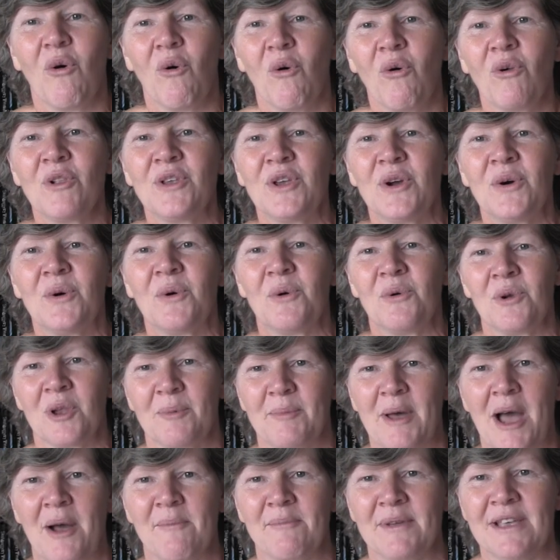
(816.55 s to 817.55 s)
all your All
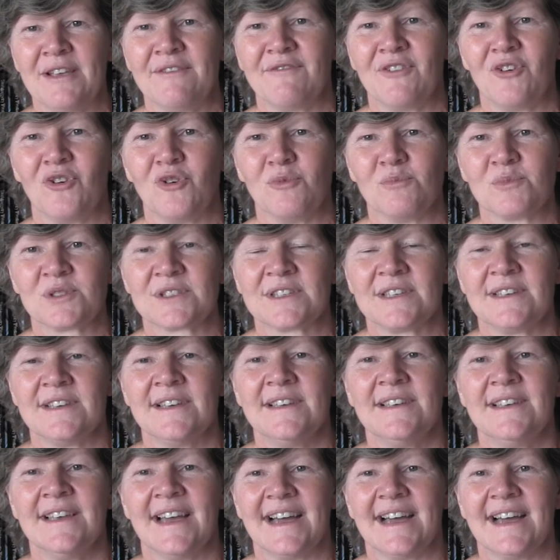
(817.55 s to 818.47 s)
About Me forms.